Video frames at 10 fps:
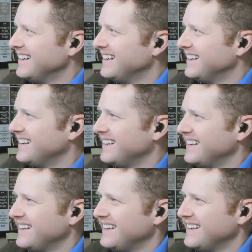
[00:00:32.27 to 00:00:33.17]

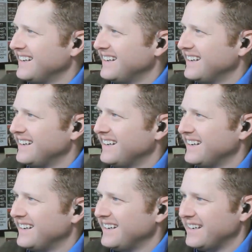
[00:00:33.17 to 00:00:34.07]

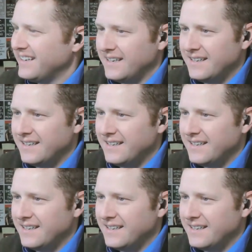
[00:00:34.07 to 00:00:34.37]
[no speech]